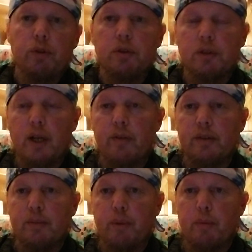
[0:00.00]
So
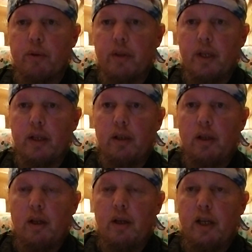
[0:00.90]
obviously people with
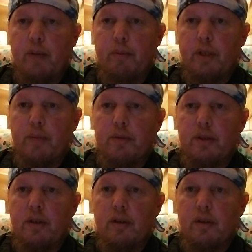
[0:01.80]

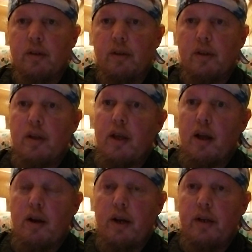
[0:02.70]
epilepsy
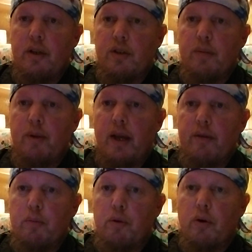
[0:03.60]
or ADHD may have
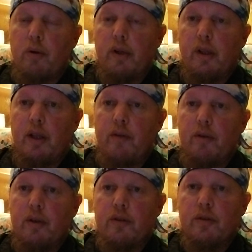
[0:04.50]
a poor quality of life
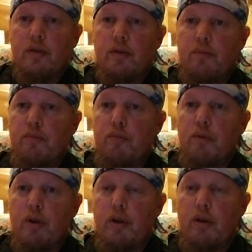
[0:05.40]
because,
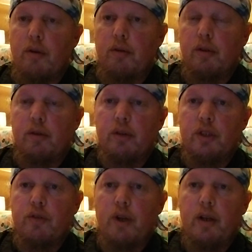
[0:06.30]
they're
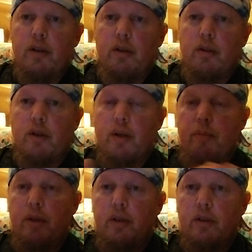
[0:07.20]
distracted, they're not
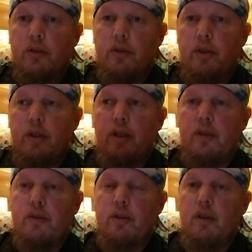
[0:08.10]
paying attention to
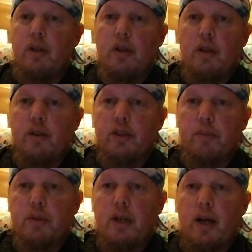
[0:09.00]
things, and
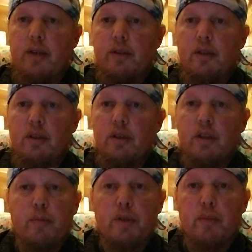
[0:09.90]
something's causing it. It
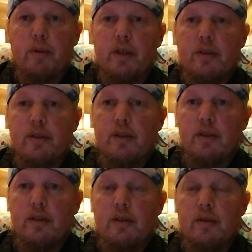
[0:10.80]
could be the
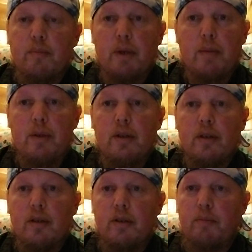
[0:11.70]
medicines, maybe.
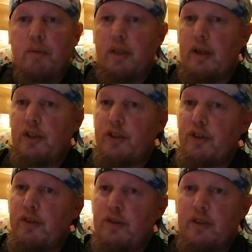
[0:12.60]
I'm not
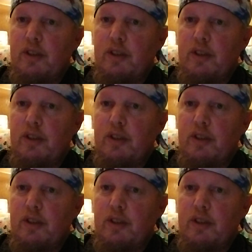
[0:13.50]
sure.